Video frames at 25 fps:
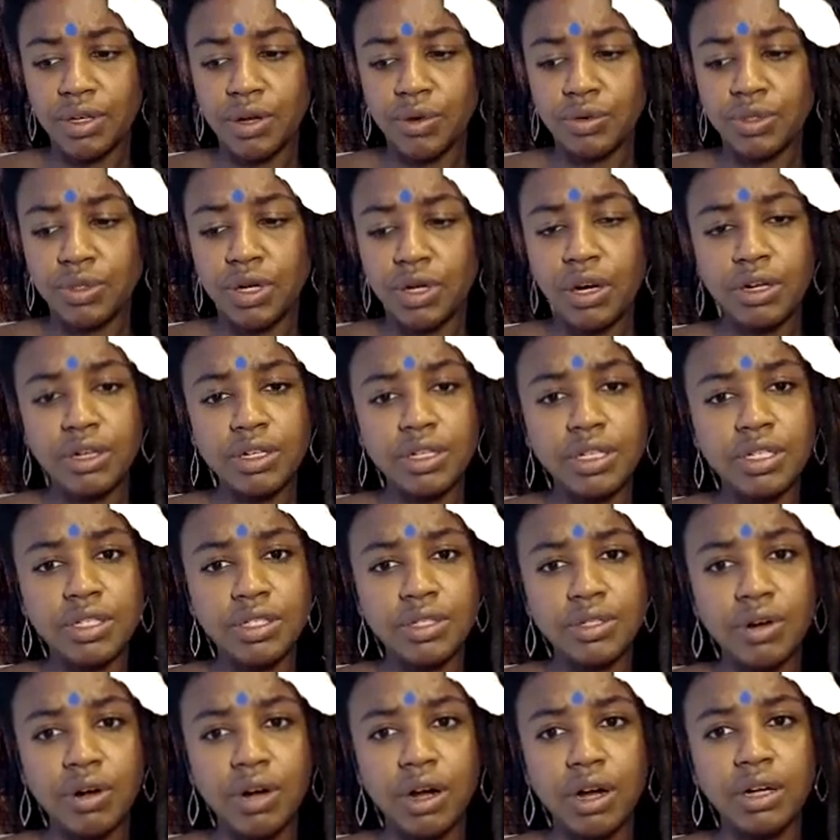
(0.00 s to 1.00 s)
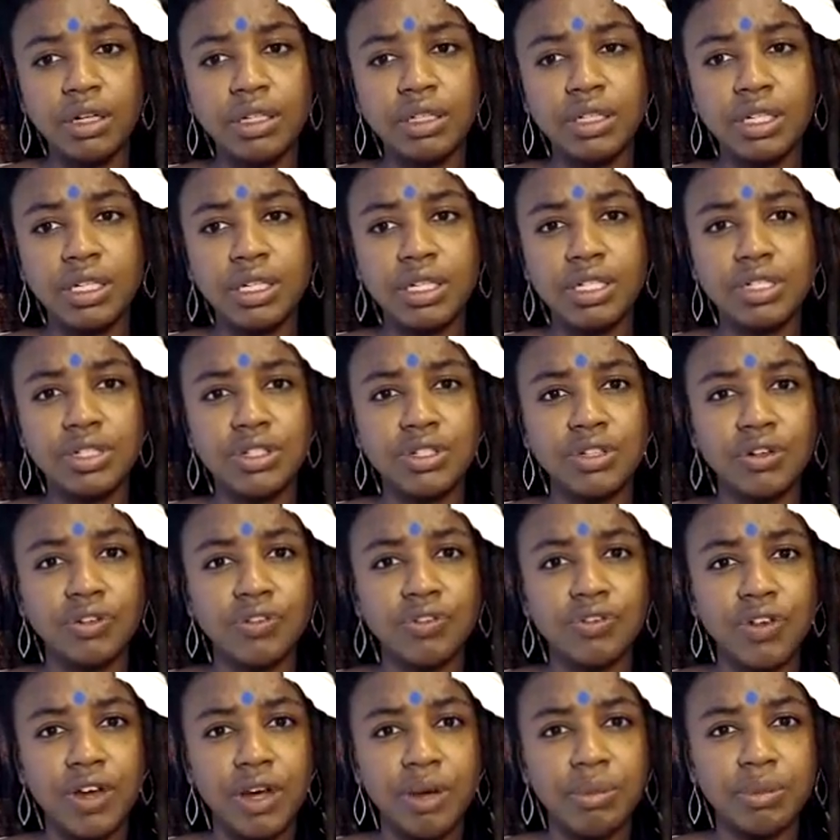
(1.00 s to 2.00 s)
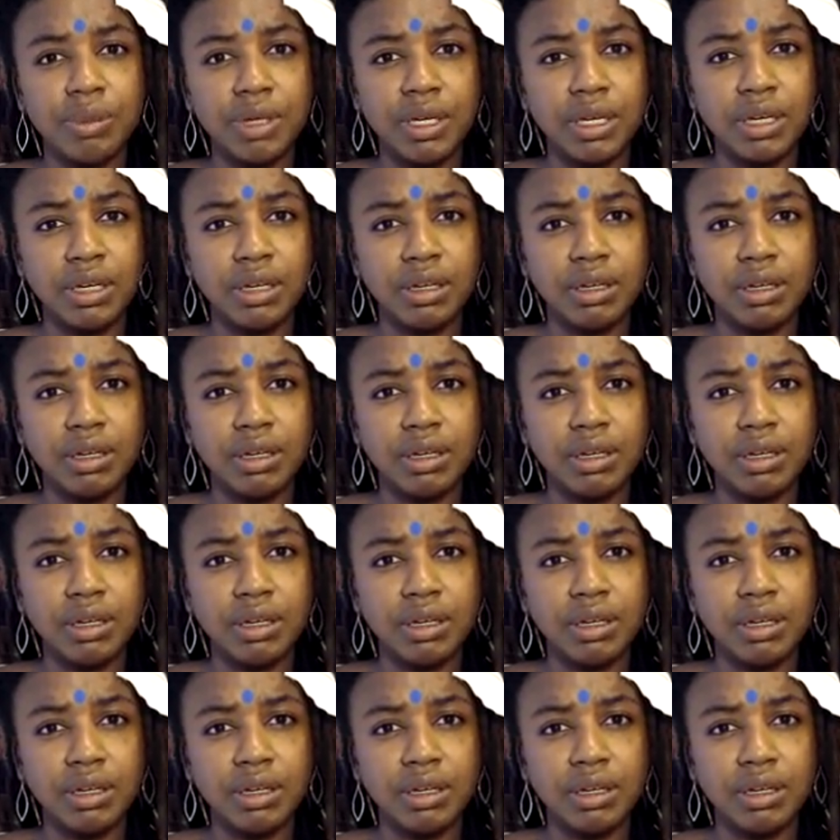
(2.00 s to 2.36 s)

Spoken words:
darkness or ugliness to your family,